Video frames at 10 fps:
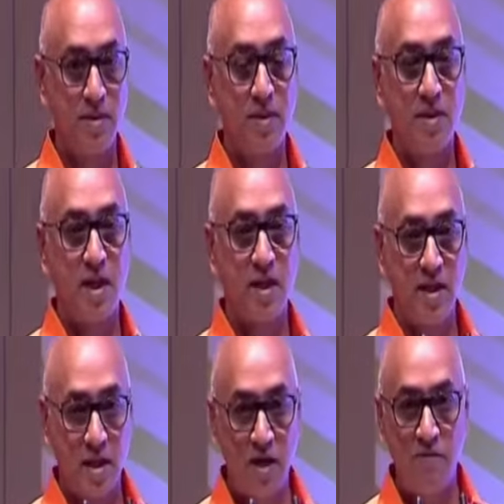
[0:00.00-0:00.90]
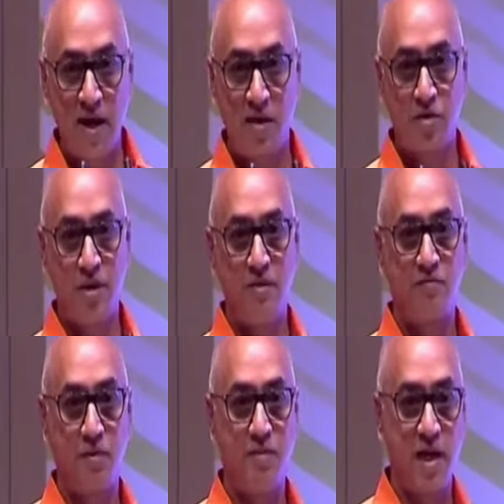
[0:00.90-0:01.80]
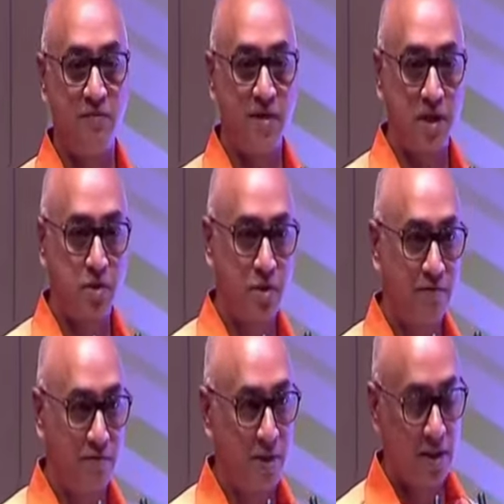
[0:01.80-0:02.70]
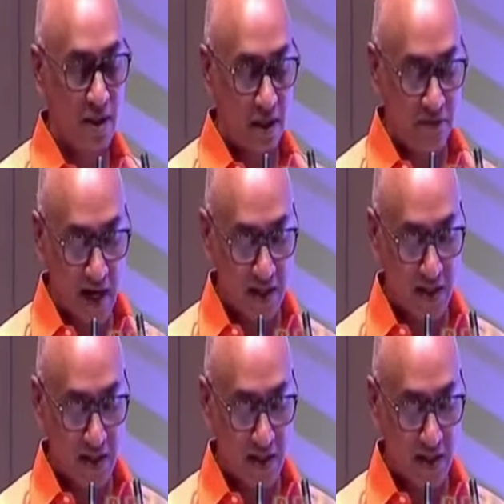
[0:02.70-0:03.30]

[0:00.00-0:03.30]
a giga factory for the manufacture of advanced cell